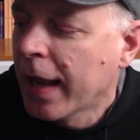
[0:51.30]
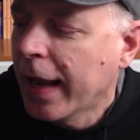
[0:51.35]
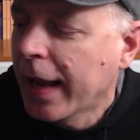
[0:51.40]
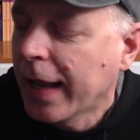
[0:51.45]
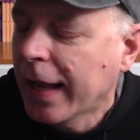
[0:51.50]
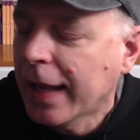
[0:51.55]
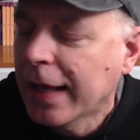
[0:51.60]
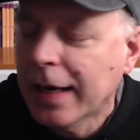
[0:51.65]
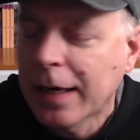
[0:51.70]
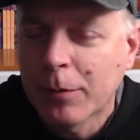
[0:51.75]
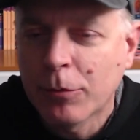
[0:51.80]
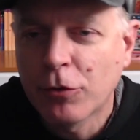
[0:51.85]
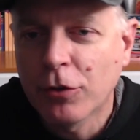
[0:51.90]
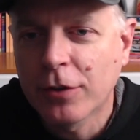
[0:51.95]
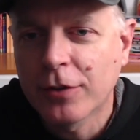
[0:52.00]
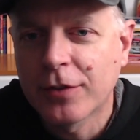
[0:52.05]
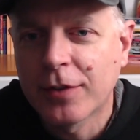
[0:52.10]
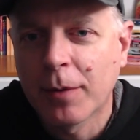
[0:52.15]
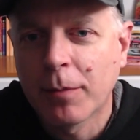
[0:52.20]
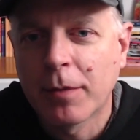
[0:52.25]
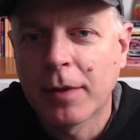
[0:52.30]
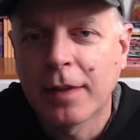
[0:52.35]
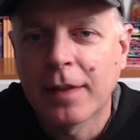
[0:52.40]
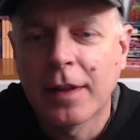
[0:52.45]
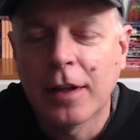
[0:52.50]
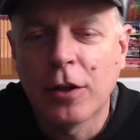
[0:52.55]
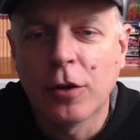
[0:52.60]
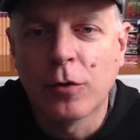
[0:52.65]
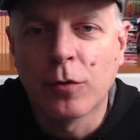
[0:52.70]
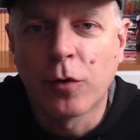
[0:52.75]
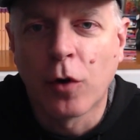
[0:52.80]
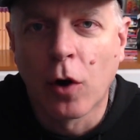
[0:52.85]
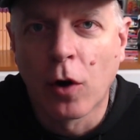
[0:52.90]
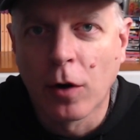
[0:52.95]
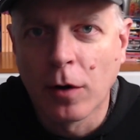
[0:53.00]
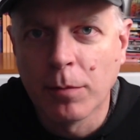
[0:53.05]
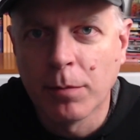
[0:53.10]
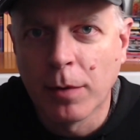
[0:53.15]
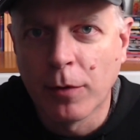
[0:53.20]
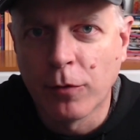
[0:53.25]
And I'm sure it's something that you've
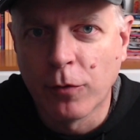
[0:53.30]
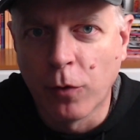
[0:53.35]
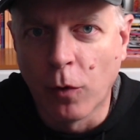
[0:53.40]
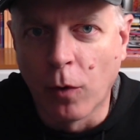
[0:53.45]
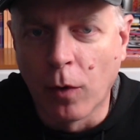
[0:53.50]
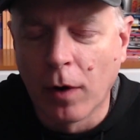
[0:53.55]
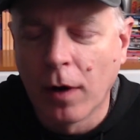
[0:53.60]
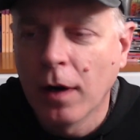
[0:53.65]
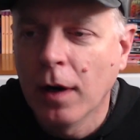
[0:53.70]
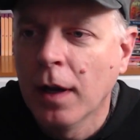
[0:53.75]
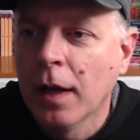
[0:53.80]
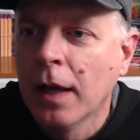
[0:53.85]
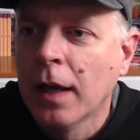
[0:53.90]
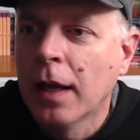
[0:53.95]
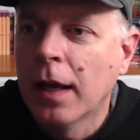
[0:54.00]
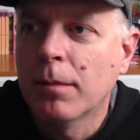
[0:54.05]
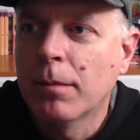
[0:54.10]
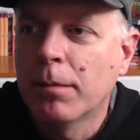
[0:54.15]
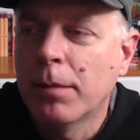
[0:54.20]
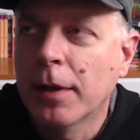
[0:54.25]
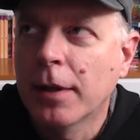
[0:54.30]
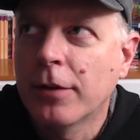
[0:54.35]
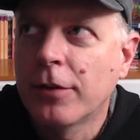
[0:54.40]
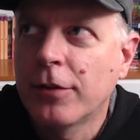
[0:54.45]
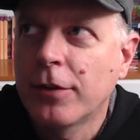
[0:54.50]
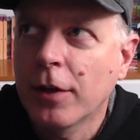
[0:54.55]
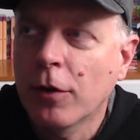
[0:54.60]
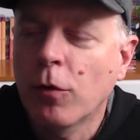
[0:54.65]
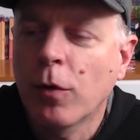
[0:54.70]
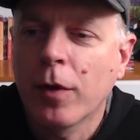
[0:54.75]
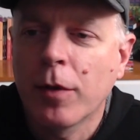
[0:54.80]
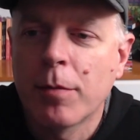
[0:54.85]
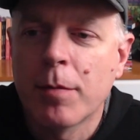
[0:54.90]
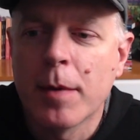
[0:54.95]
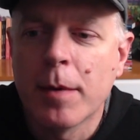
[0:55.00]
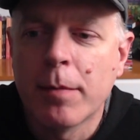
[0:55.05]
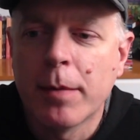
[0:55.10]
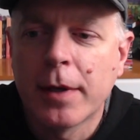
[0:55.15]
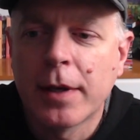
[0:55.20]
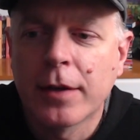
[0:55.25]
heard before, but stick with
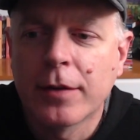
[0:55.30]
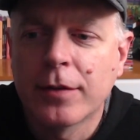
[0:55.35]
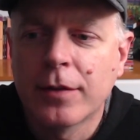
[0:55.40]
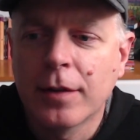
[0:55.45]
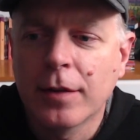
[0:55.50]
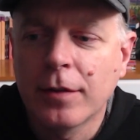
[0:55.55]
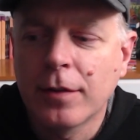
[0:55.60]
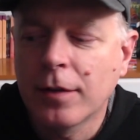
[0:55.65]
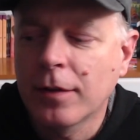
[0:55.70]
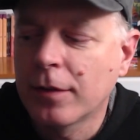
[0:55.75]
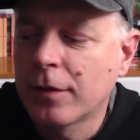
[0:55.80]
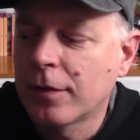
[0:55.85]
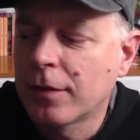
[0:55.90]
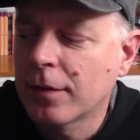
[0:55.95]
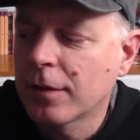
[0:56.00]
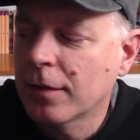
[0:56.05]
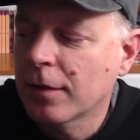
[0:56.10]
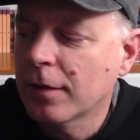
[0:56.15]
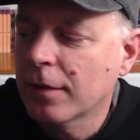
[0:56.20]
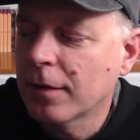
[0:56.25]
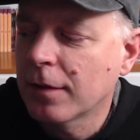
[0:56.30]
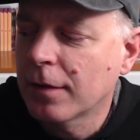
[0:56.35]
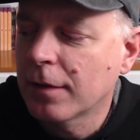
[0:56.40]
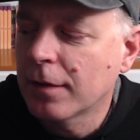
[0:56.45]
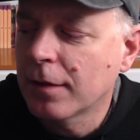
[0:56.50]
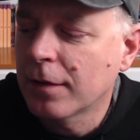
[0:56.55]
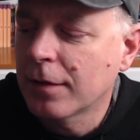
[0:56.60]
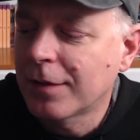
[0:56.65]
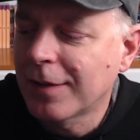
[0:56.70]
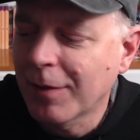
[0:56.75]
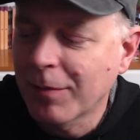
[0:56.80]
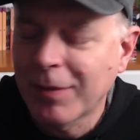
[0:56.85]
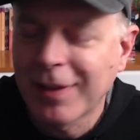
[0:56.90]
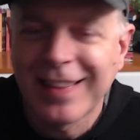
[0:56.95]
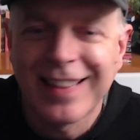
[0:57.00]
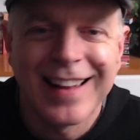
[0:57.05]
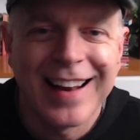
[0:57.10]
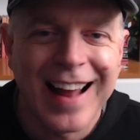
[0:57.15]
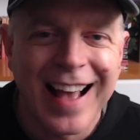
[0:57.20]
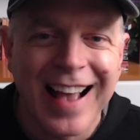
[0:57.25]
me because this is
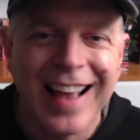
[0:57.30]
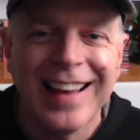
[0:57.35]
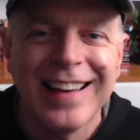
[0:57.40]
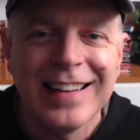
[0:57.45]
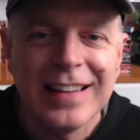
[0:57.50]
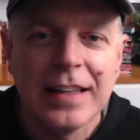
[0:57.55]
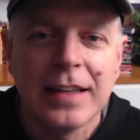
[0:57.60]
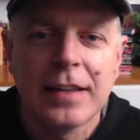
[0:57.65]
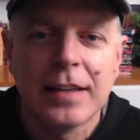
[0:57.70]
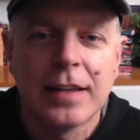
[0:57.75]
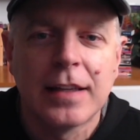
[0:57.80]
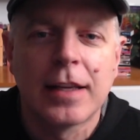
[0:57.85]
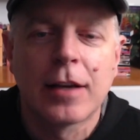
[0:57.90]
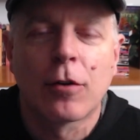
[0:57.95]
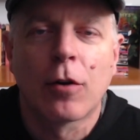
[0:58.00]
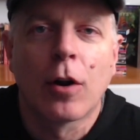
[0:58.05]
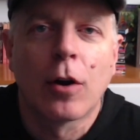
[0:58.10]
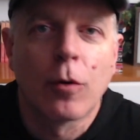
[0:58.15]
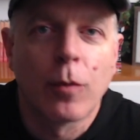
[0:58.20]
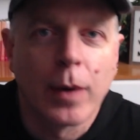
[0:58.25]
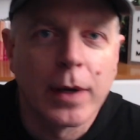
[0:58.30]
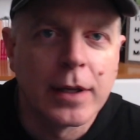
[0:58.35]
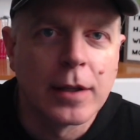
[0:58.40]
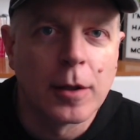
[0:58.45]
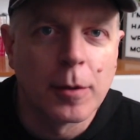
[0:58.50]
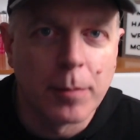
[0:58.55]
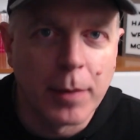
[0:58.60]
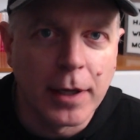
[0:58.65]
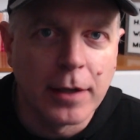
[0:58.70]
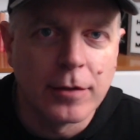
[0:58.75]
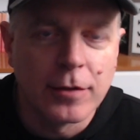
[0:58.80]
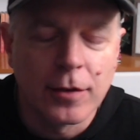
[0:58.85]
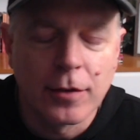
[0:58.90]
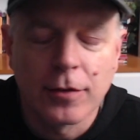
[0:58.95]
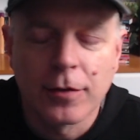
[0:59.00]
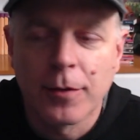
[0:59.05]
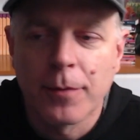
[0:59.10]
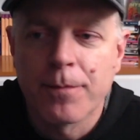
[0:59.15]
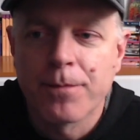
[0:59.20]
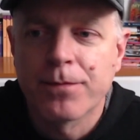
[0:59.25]
something that I need to hear on a regular
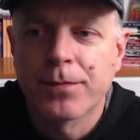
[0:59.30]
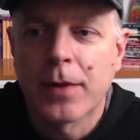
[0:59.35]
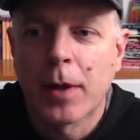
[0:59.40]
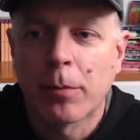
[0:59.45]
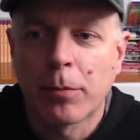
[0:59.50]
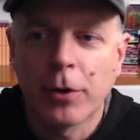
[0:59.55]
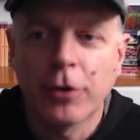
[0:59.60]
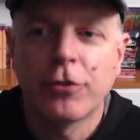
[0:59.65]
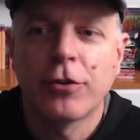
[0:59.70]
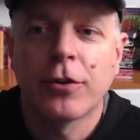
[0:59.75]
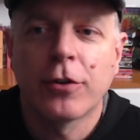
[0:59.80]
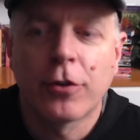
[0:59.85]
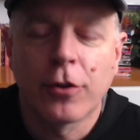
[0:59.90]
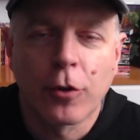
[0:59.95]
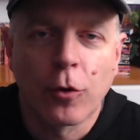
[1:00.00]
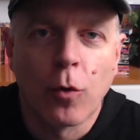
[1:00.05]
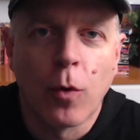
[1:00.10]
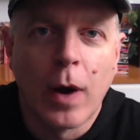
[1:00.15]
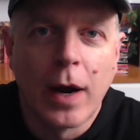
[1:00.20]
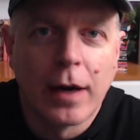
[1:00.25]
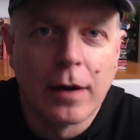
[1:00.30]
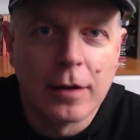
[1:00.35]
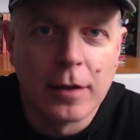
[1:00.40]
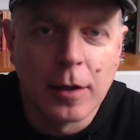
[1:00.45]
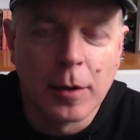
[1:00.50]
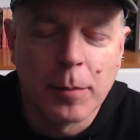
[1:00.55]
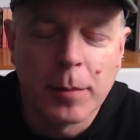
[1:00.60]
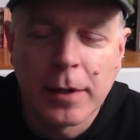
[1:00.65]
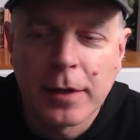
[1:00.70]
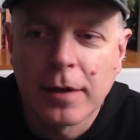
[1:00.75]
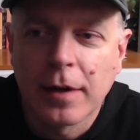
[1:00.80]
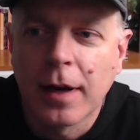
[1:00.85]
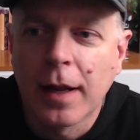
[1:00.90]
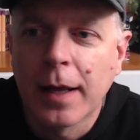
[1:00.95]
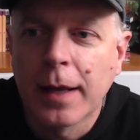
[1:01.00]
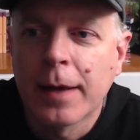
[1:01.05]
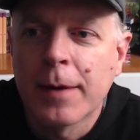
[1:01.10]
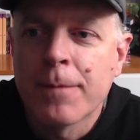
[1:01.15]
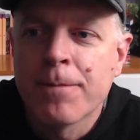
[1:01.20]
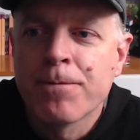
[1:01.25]
basis. I'm preaching to the choir a little bit
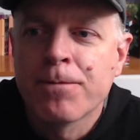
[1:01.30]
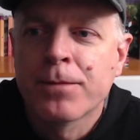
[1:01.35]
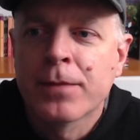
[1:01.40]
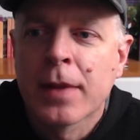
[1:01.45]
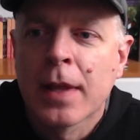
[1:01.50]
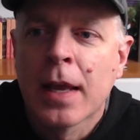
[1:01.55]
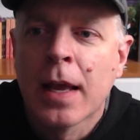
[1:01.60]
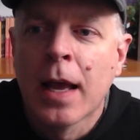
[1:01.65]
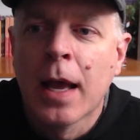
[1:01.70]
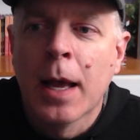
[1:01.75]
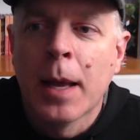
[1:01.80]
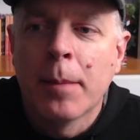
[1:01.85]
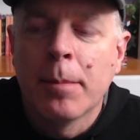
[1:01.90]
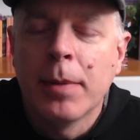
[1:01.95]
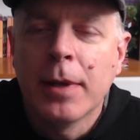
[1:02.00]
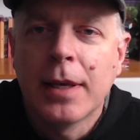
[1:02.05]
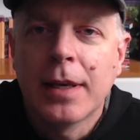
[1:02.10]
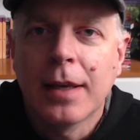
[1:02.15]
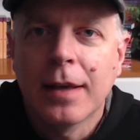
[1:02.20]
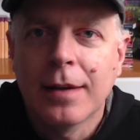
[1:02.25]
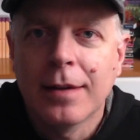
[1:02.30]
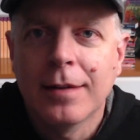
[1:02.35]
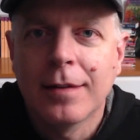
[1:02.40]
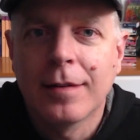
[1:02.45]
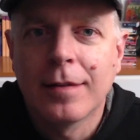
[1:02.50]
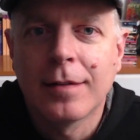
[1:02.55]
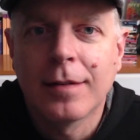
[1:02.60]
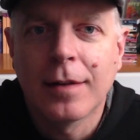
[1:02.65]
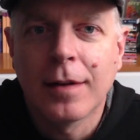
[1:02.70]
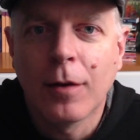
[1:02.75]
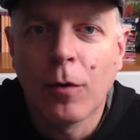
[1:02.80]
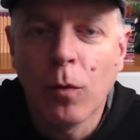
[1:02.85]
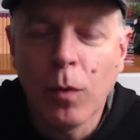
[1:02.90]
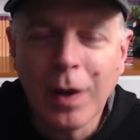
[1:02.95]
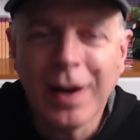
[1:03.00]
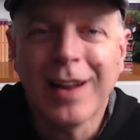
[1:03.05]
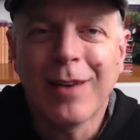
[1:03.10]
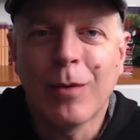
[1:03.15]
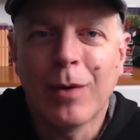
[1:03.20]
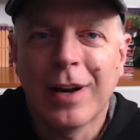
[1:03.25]
today because
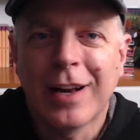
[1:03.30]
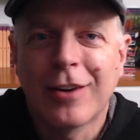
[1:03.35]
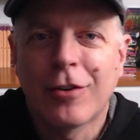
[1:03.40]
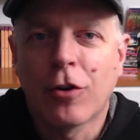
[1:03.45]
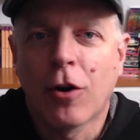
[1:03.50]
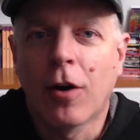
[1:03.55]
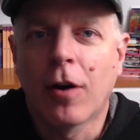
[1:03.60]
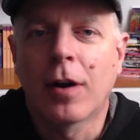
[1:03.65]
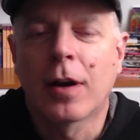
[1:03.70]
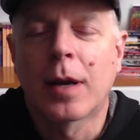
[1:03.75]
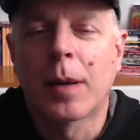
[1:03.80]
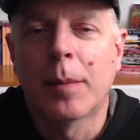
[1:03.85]
what I want to talk